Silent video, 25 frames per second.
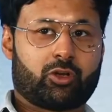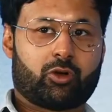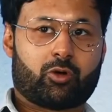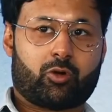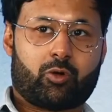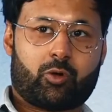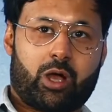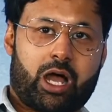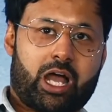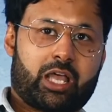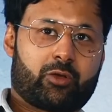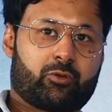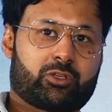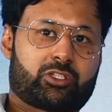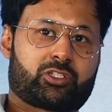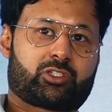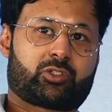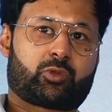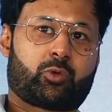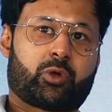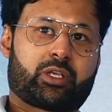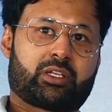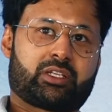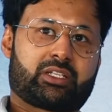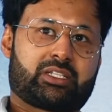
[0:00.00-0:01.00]
So I
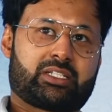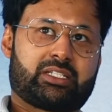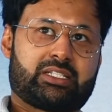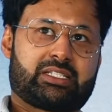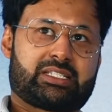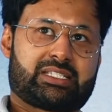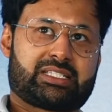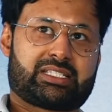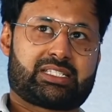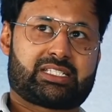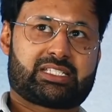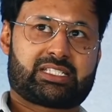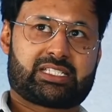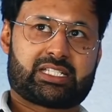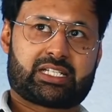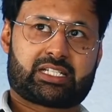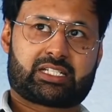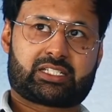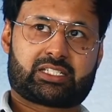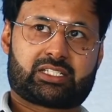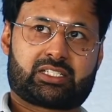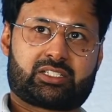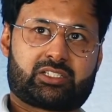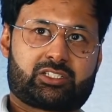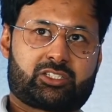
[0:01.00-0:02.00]
was
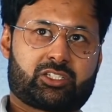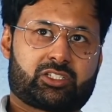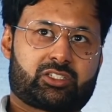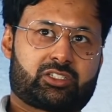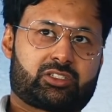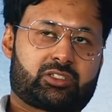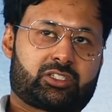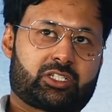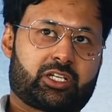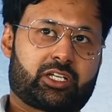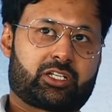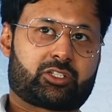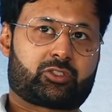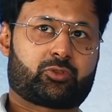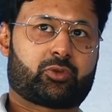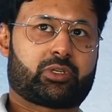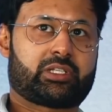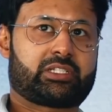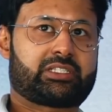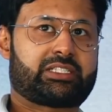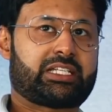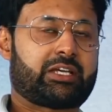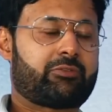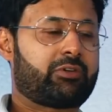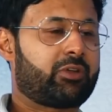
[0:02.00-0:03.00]
26, just turning
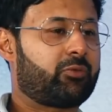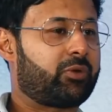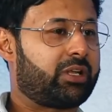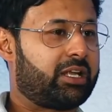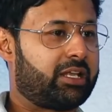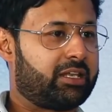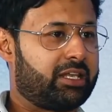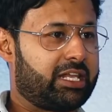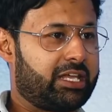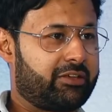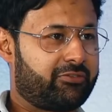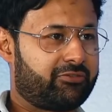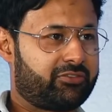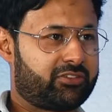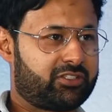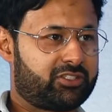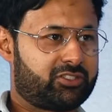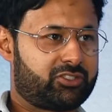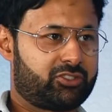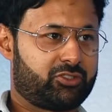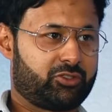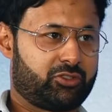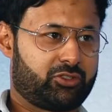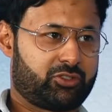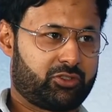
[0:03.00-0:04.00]
27 when I left
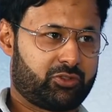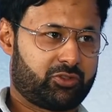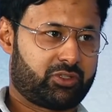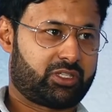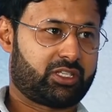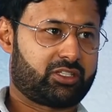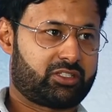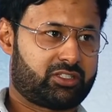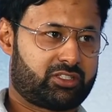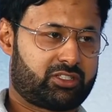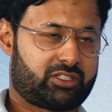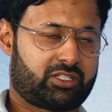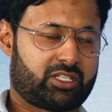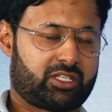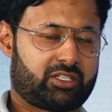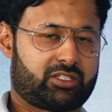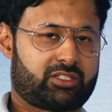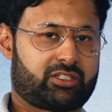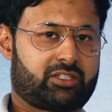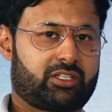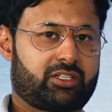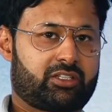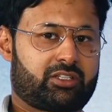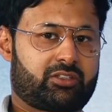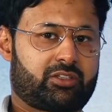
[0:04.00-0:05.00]
to do this
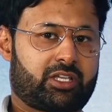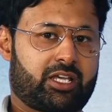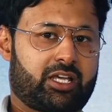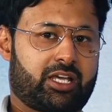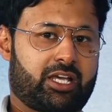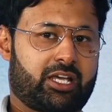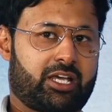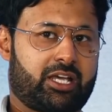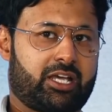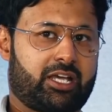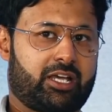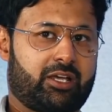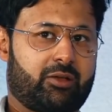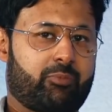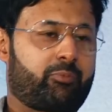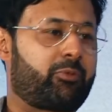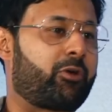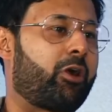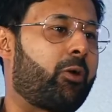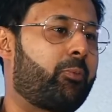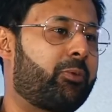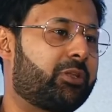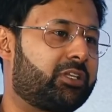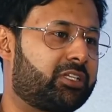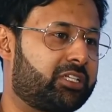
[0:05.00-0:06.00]

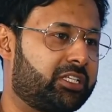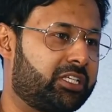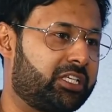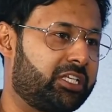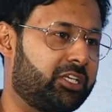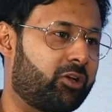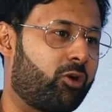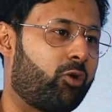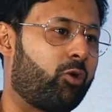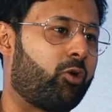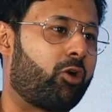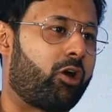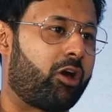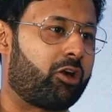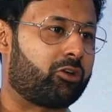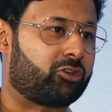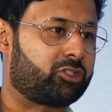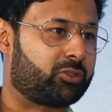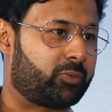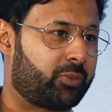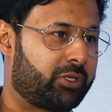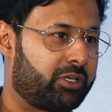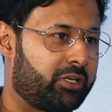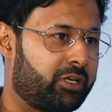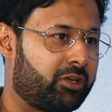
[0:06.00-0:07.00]
property or
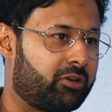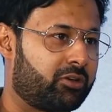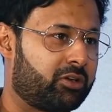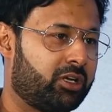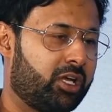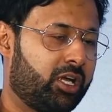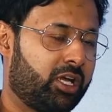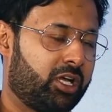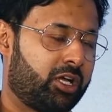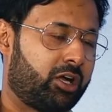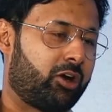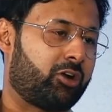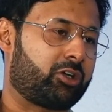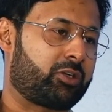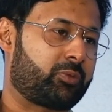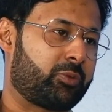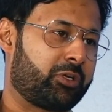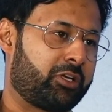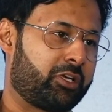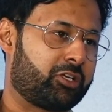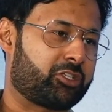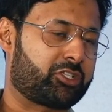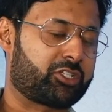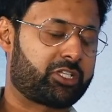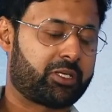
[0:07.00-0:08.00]

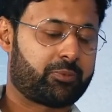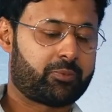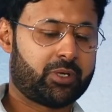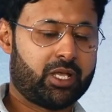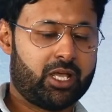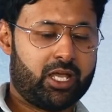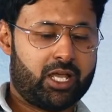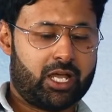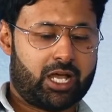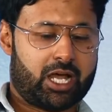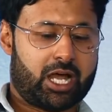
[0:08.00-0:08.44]
entrepreneurship.